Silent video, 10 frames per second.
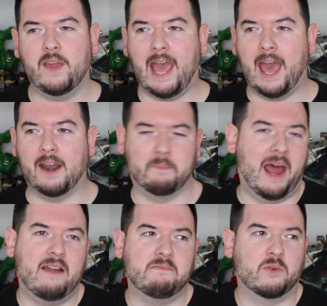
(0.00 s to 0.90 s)
movie, and I'm
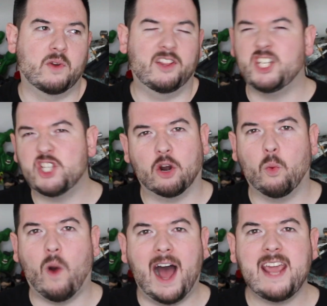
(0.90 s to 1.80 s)
not really sure
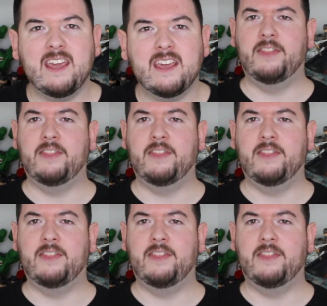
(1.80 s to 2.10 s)
why.